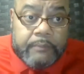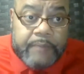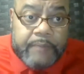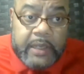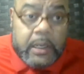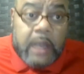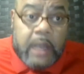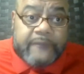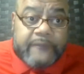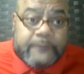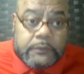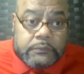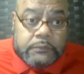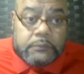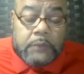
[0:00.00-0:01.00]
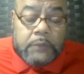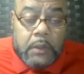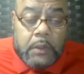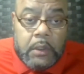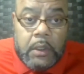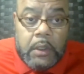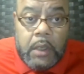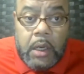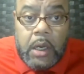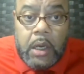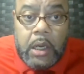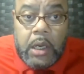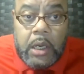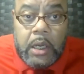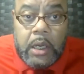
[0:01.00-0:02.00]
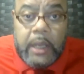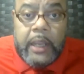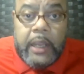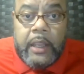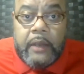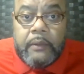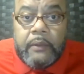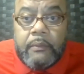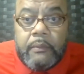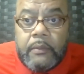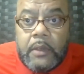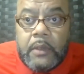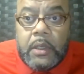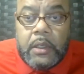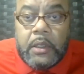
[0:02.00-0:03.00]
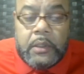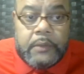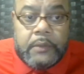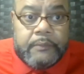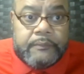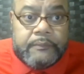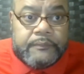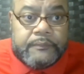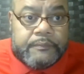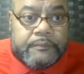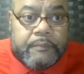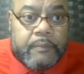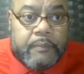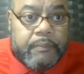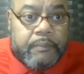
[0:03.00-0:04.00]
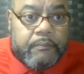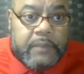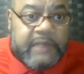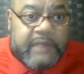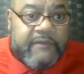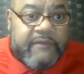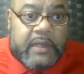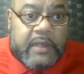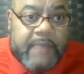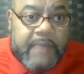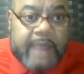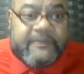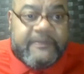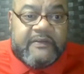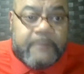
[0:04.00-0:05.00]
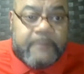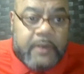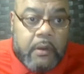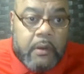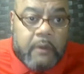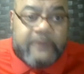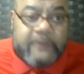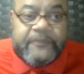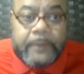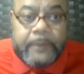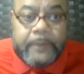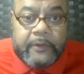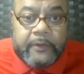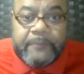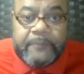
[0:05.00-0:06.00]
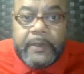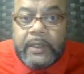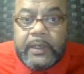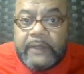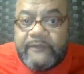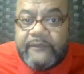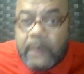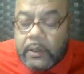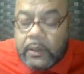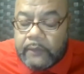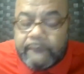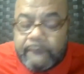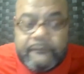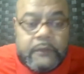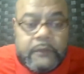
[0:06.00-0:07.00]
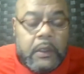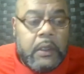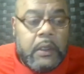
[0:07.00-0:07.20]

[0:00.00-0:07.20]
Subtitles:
Pentecostal and believing in the baptism of the Holy Spirit, speaking in tongues.